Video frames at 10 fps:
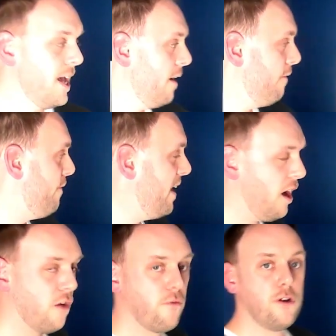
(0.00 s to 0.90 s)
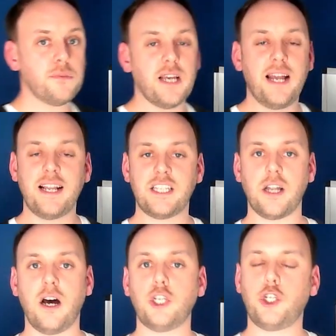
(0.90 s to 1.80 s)
fill our rooms, and then
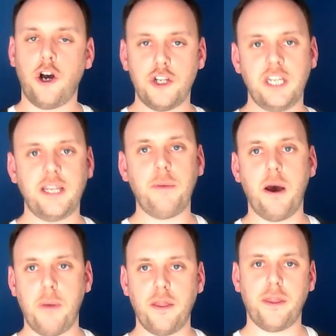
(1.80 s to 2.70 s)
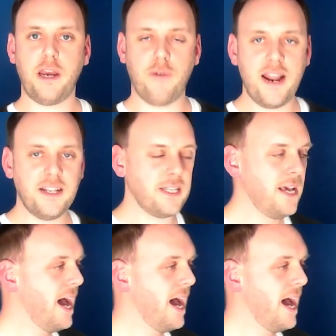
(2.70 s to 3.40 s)
start charging them a monthly rent.